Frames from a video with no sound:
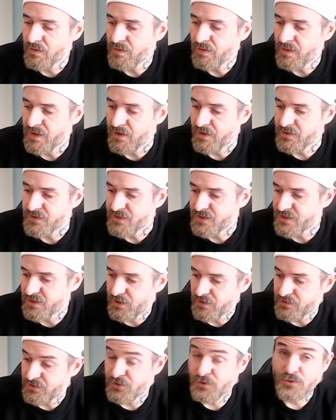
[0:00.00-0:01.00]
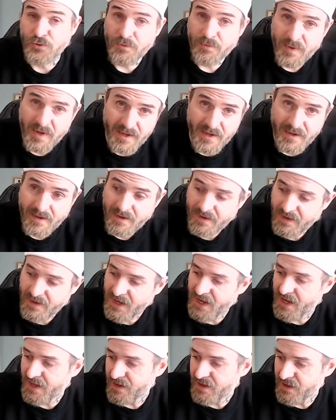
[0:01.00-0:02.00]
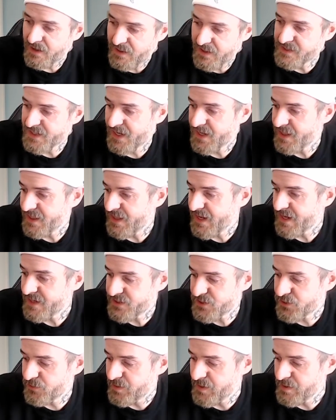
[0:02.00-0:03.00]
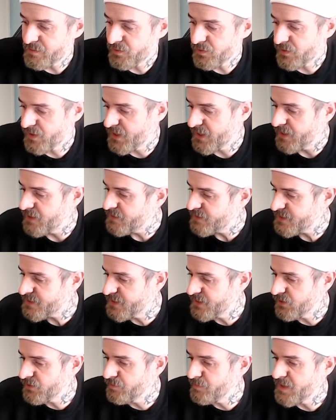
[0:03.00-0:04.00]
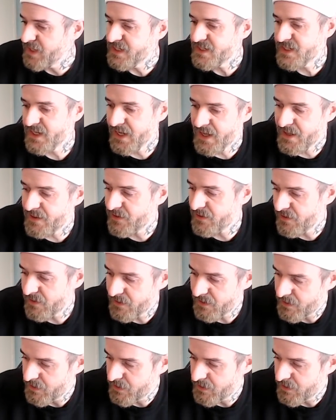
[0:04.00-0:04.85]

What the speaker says: there's Zoom and things like that, so people can still meet together.